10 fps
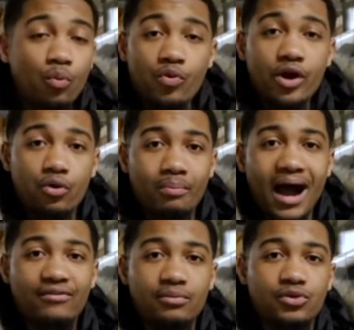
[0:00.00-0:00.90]
them will
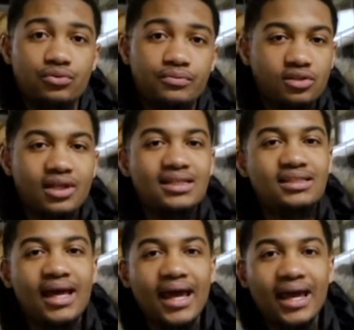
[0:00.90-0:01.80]
buy from you. So
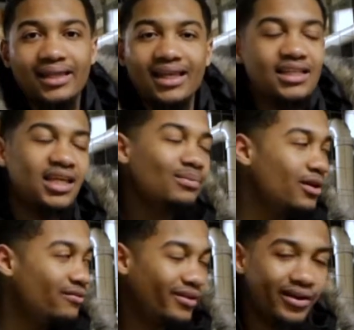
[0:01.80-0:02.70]
let's keep
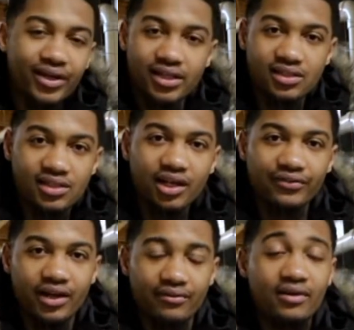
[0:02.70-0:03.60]
it very
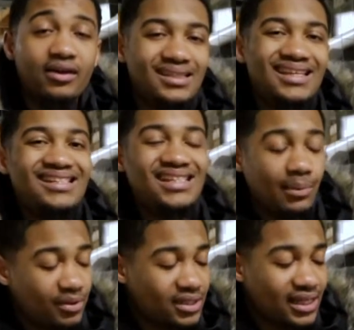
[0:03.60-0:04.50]
conservative. Let's say
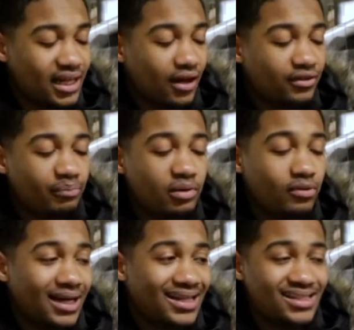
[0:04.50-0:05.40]
10% of the people
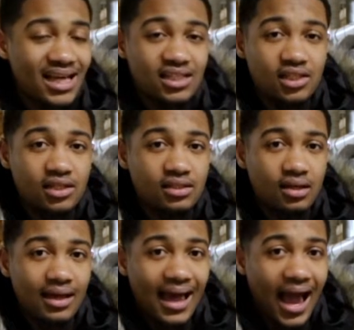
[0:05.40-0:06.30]
in that text list
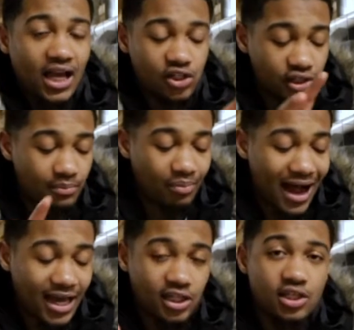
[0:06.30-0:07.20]
actually
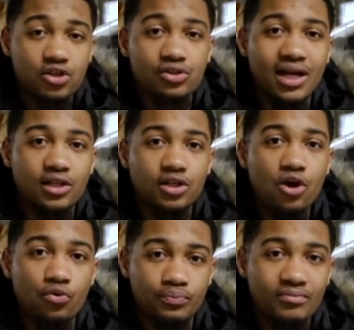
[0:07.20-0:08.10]
buy this $100
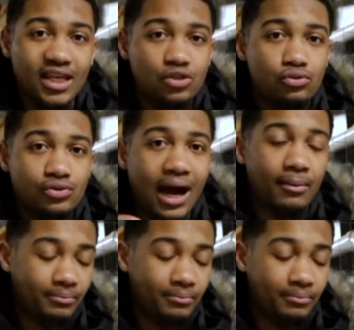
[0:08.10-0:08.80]
coat that you drop.